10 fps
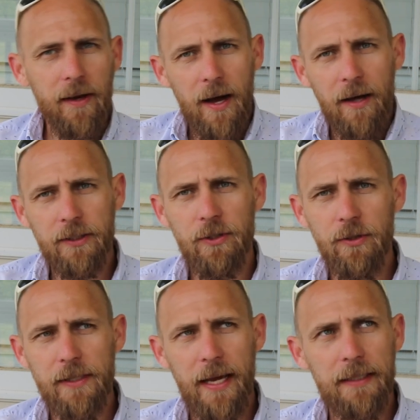to
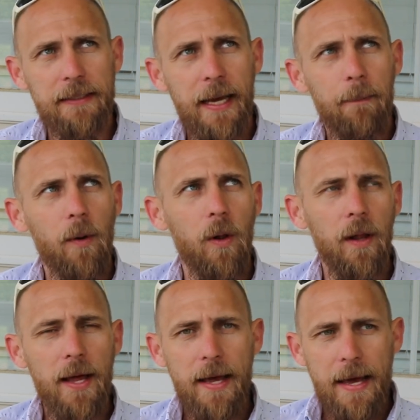use that
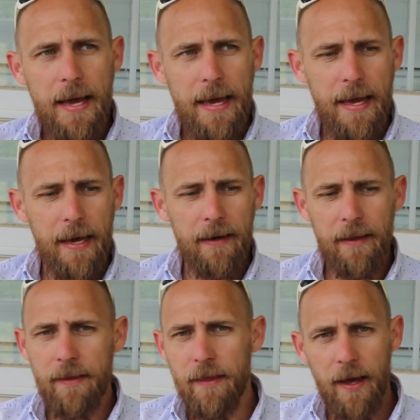example, and
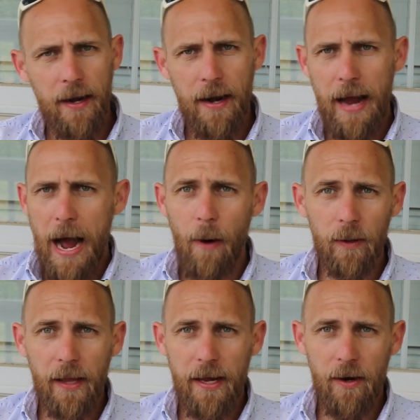then an
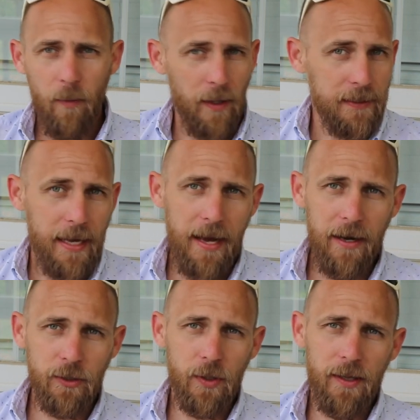hour later, once
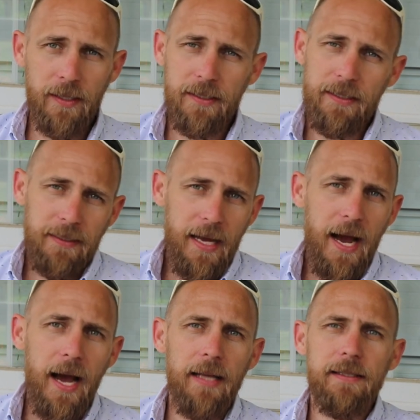that adrenaline
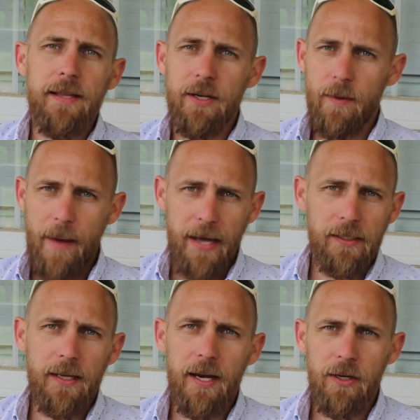subsides, then you're
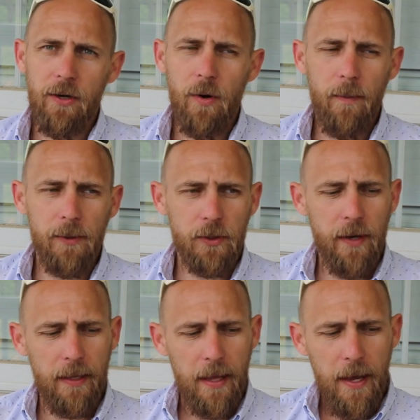back to kind of your normal
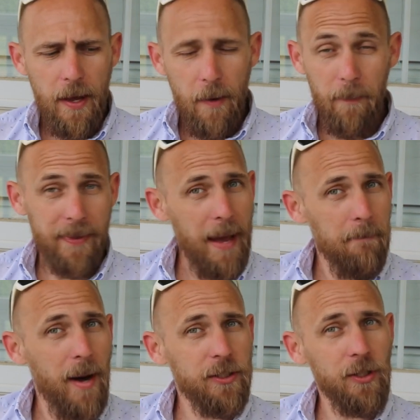strength. But
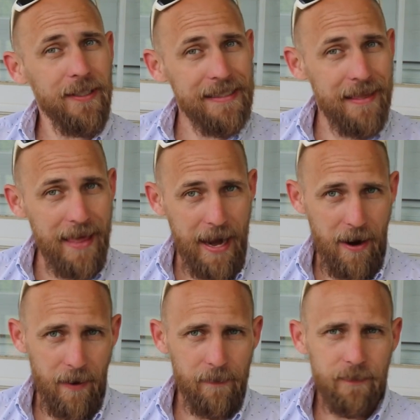that muscle is
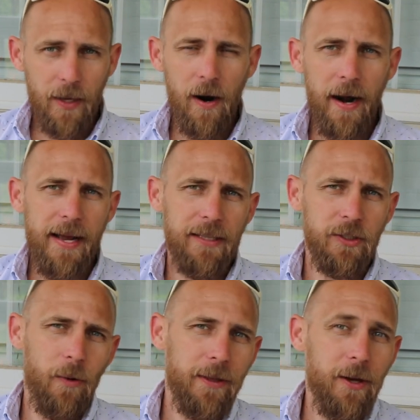there, all right? And
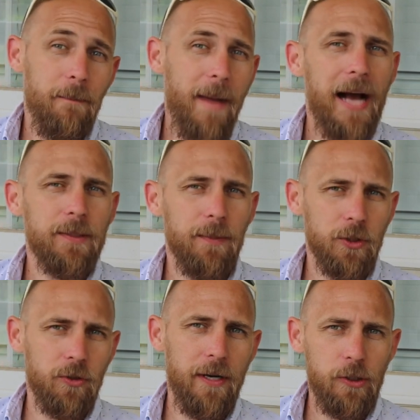so with your
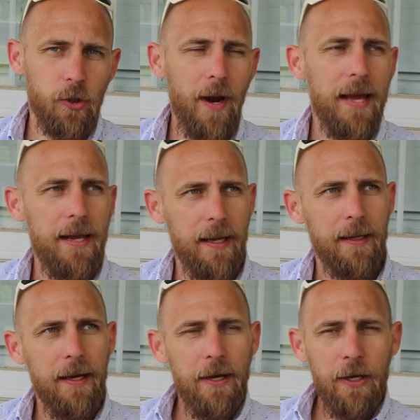maximal strength training,
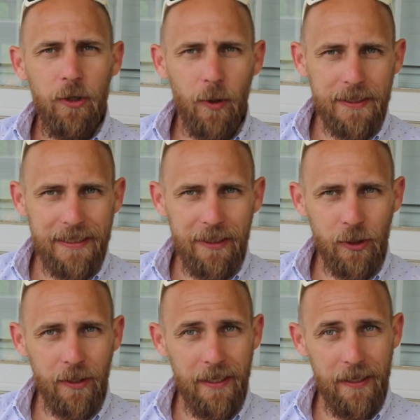you're
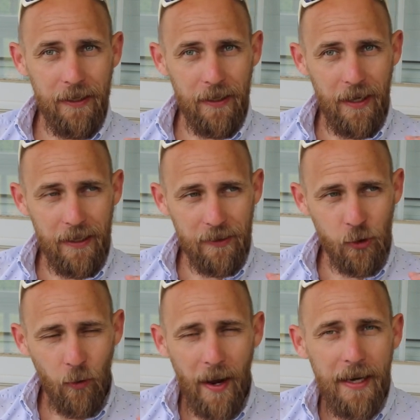essentially
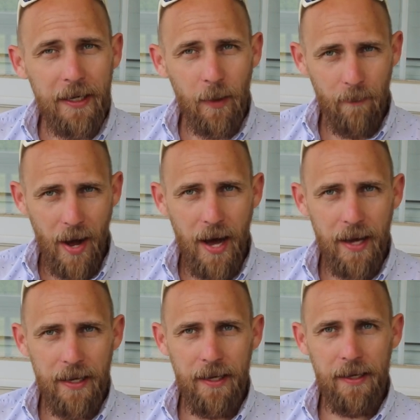training your
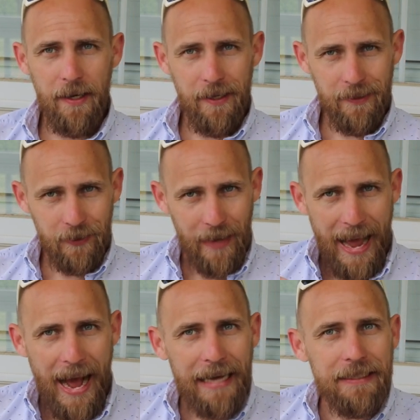body
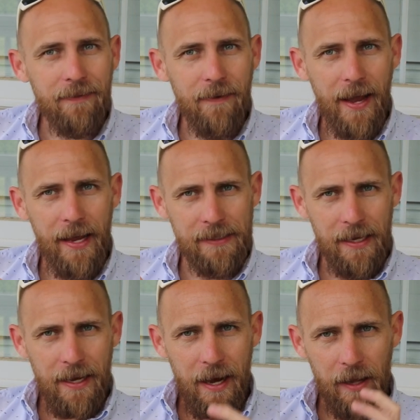to
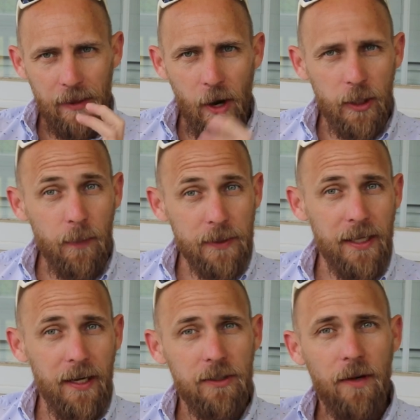activate a larger
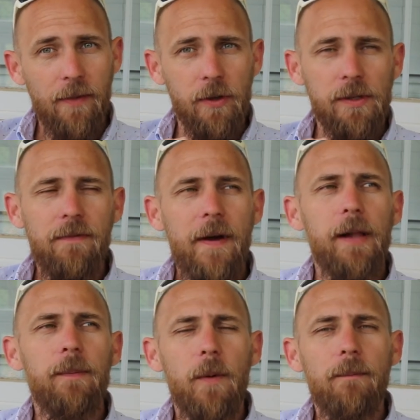percentage of those
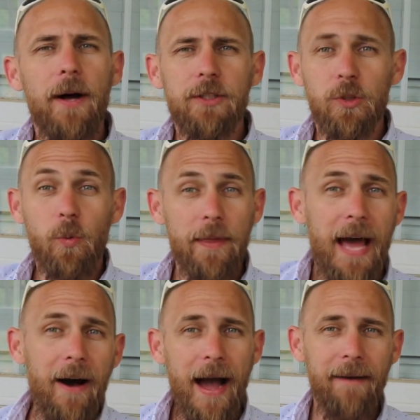available muscles
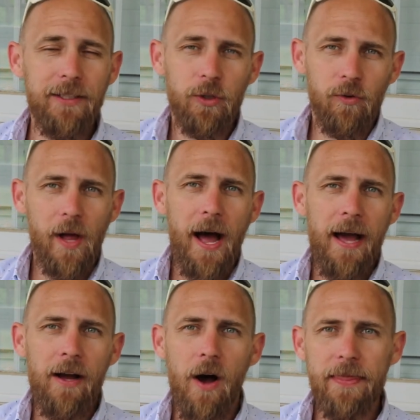without having to
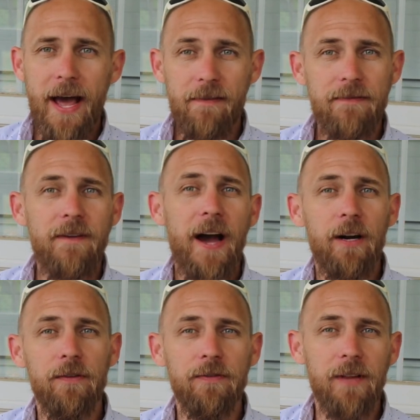rely on that
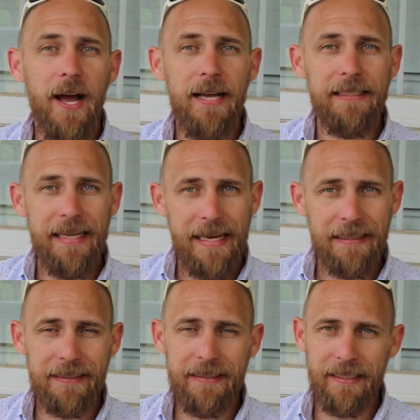fight or flight
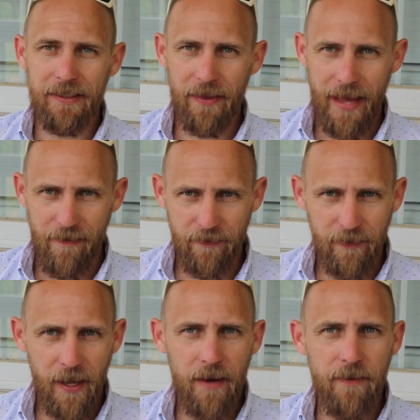instinct, on that
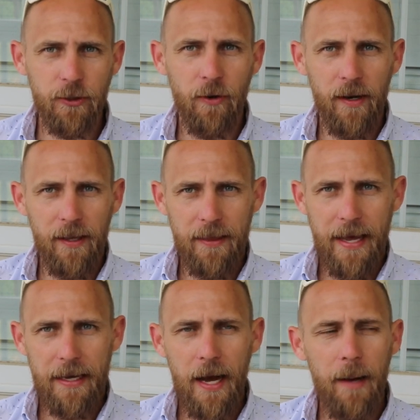flood of adrenaline
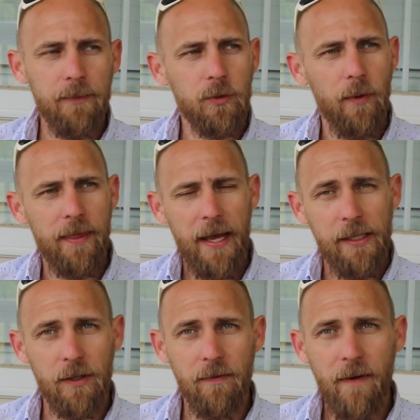that comes with
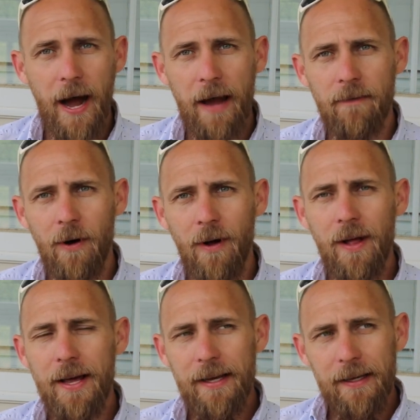a
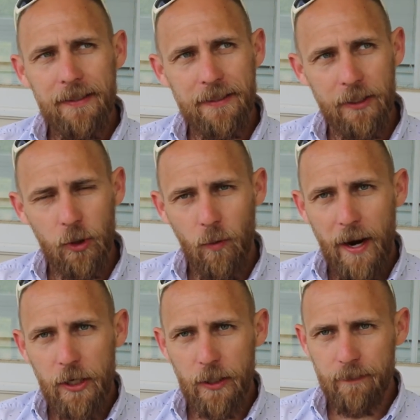survival
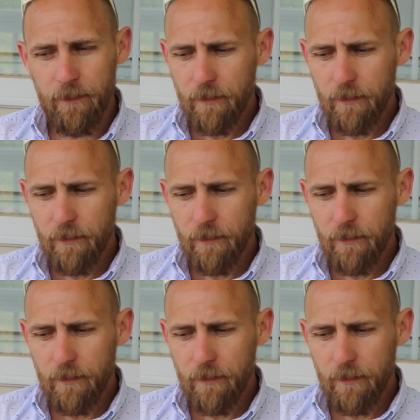situation.